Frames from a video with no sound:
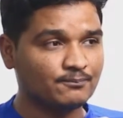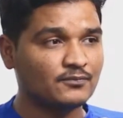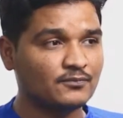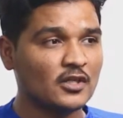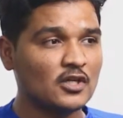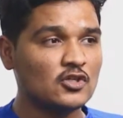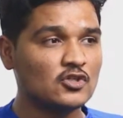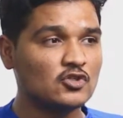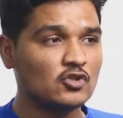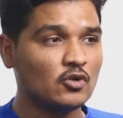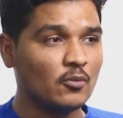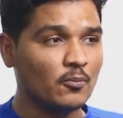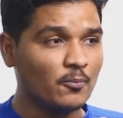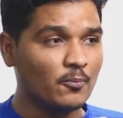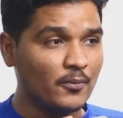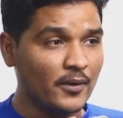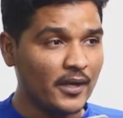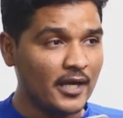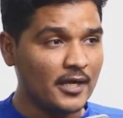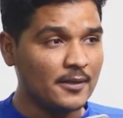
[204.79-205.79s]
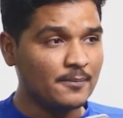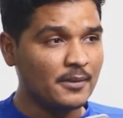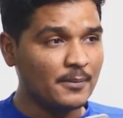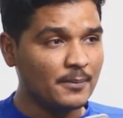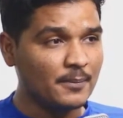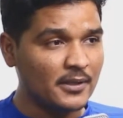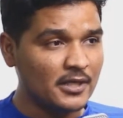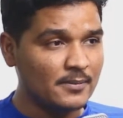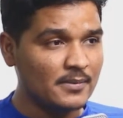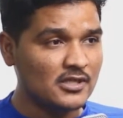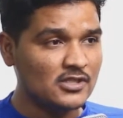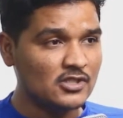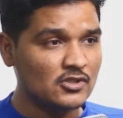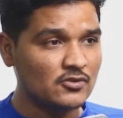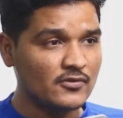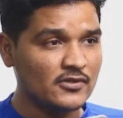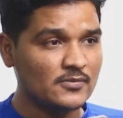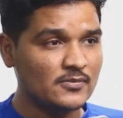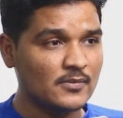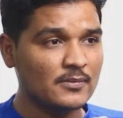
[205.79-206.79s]
So BNP Paribas
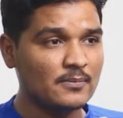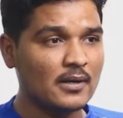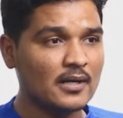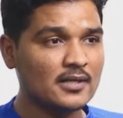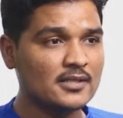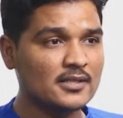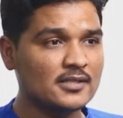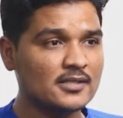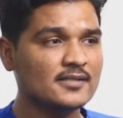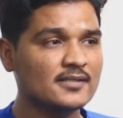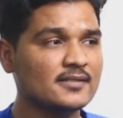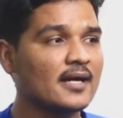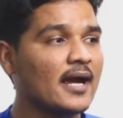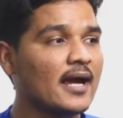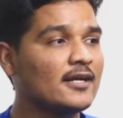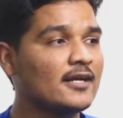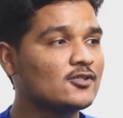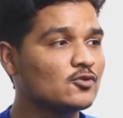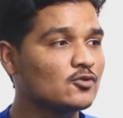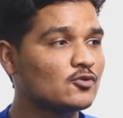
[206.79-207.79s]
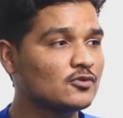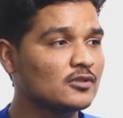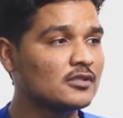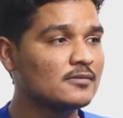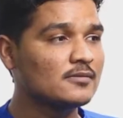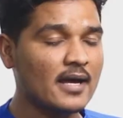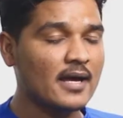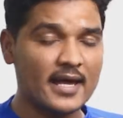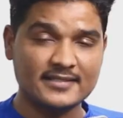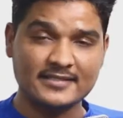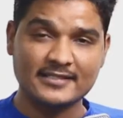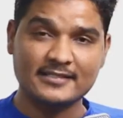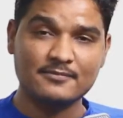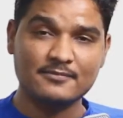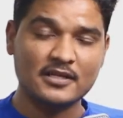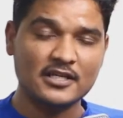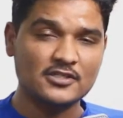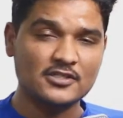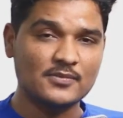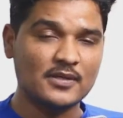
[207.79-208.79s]
Investment Partners and Sundaram Asset
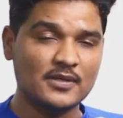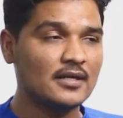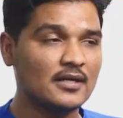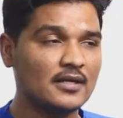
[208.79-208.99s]
Management.